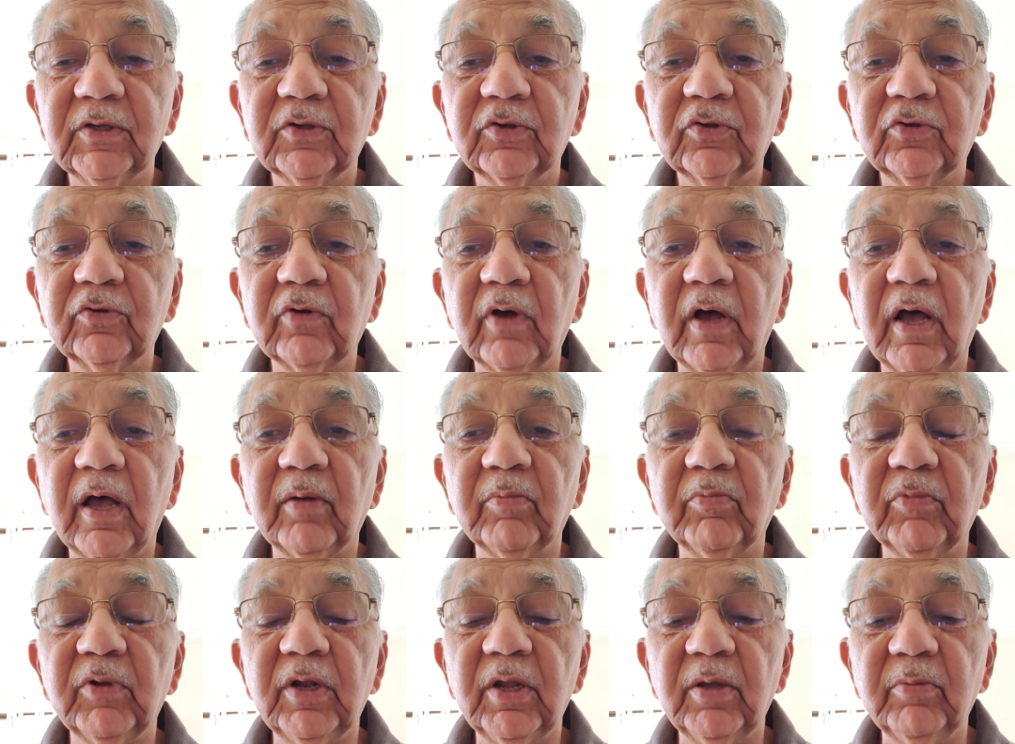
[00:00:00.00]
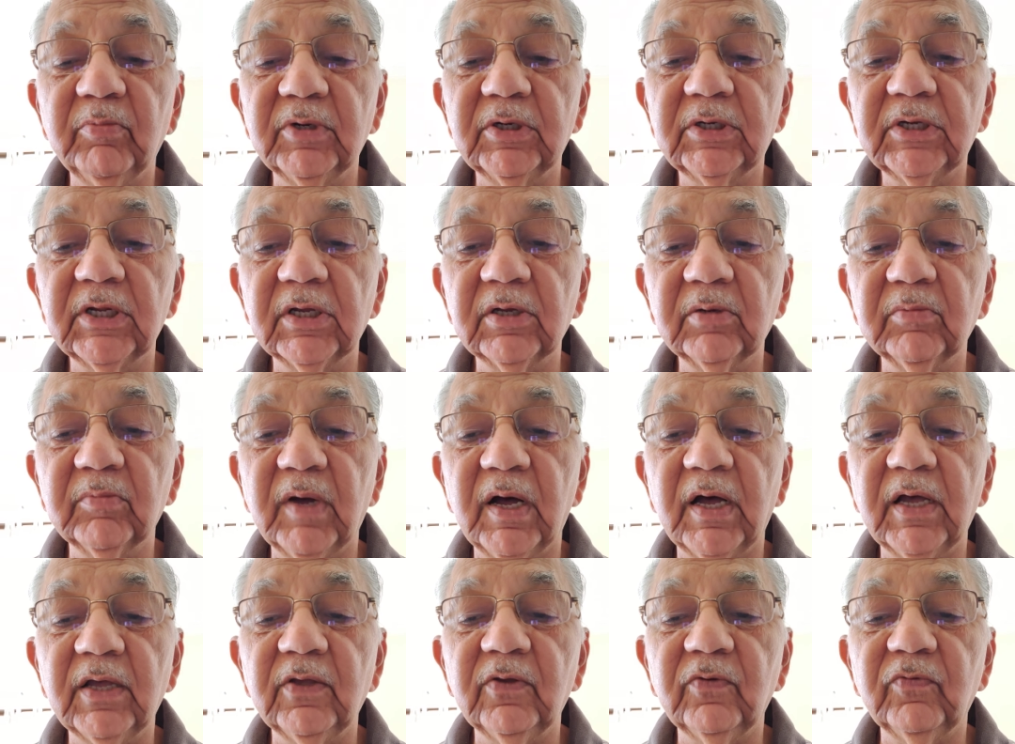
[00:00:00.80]
So I am limiting
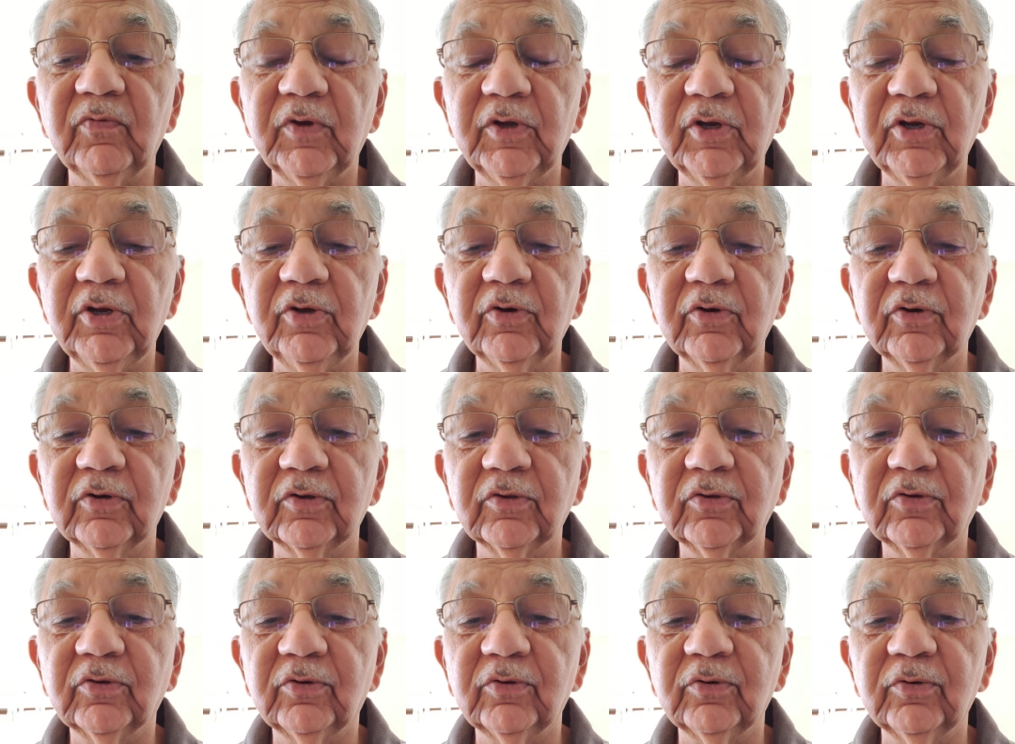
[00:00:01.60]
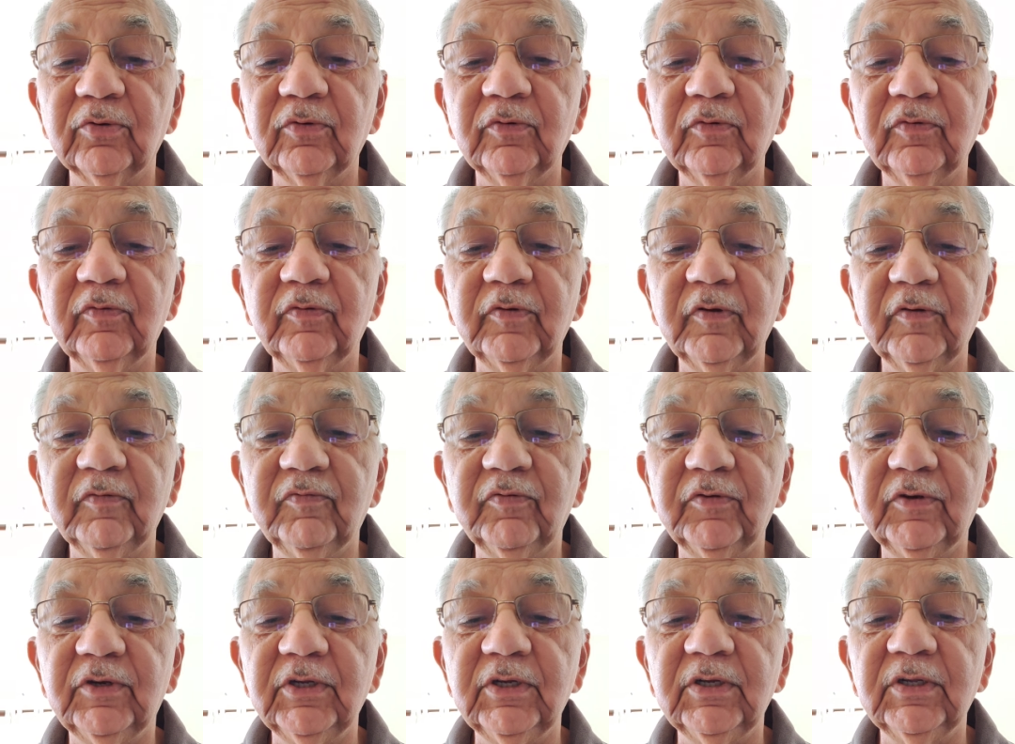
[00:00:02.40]
my videos to
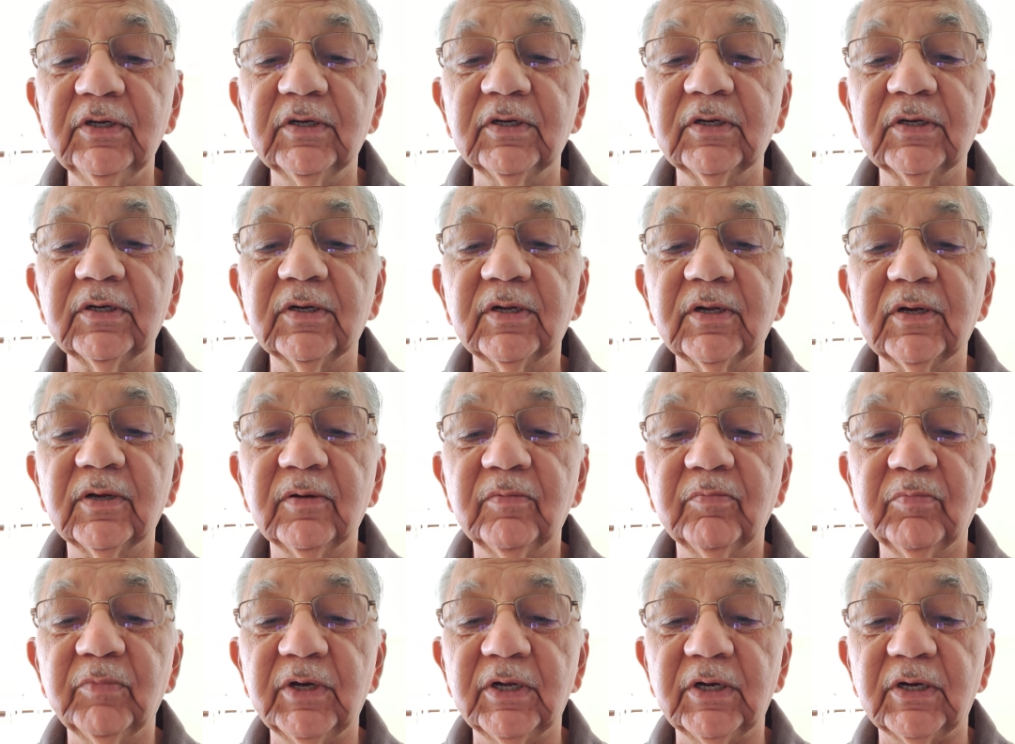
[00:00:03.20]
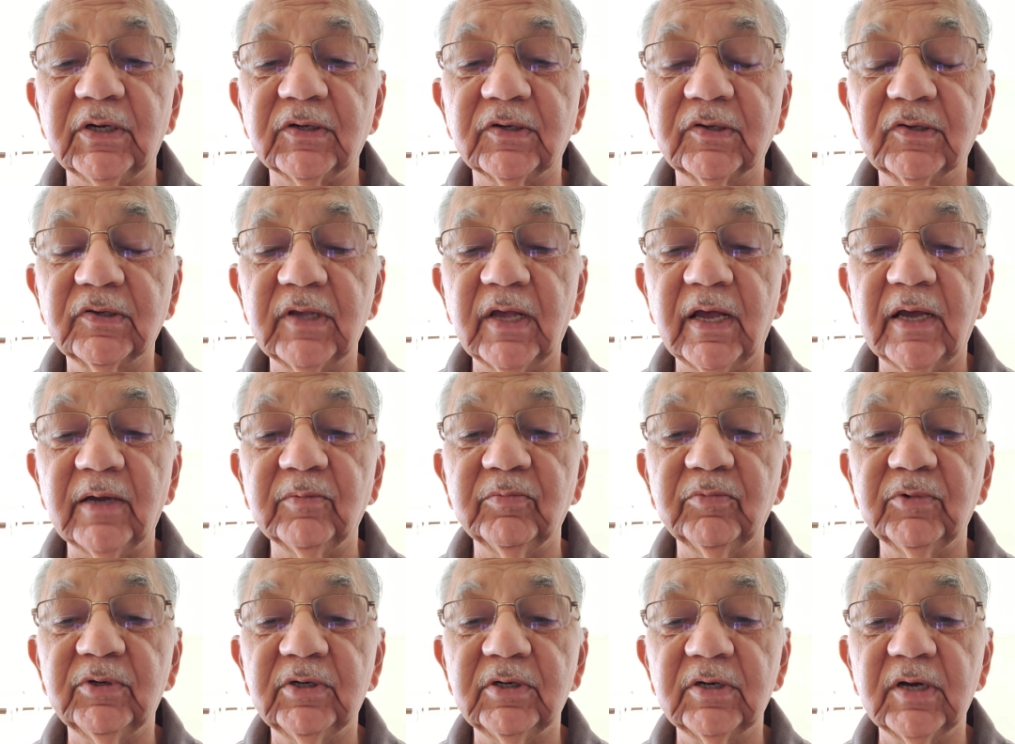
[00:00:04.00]
15 minutes. I
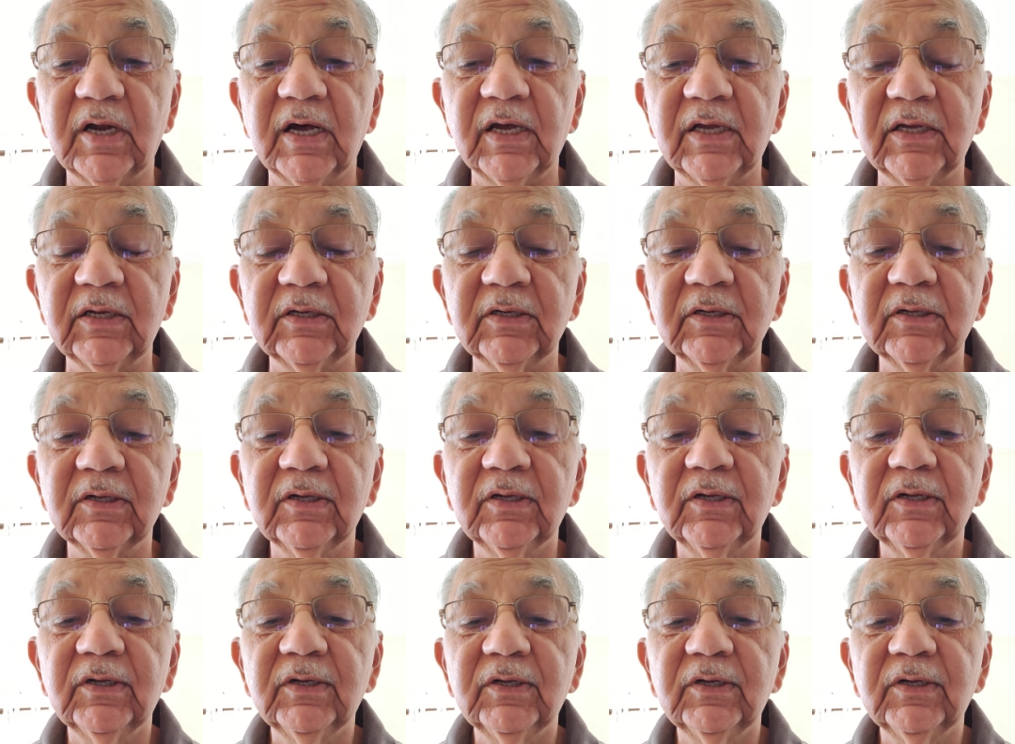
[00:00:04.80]
am trying